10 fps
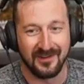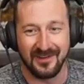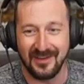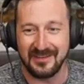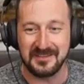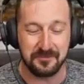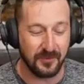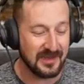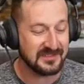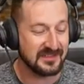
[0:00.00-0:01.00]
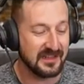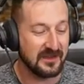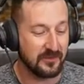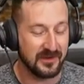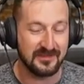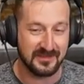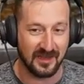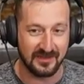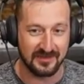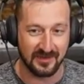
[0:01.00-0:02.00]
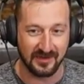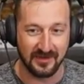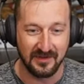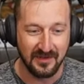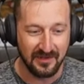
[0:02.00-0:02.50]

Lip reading: expressly criticizing